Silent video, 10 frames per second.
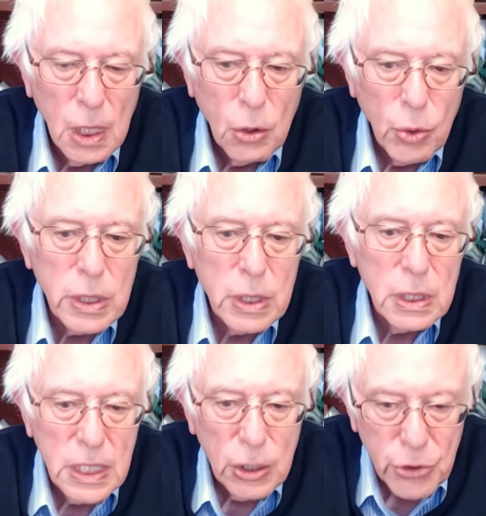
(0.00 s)
We're going to
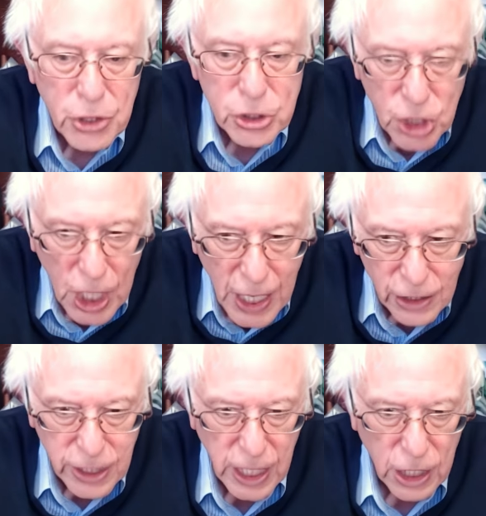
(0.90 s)
deal with the
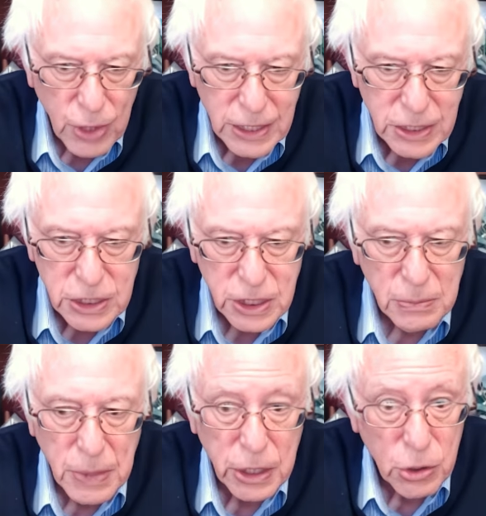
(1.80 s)
child care crisis in
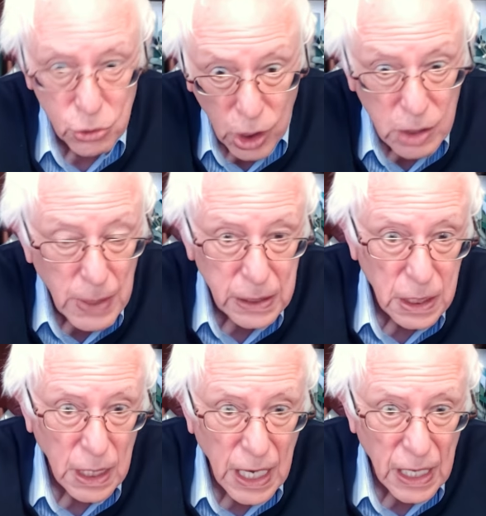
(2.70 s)
America. You talk about the
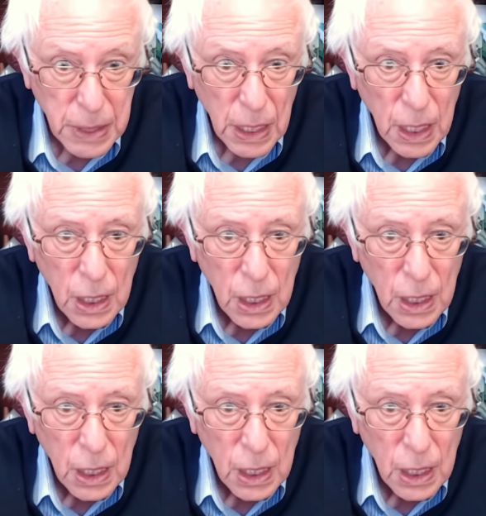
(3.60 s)
economy.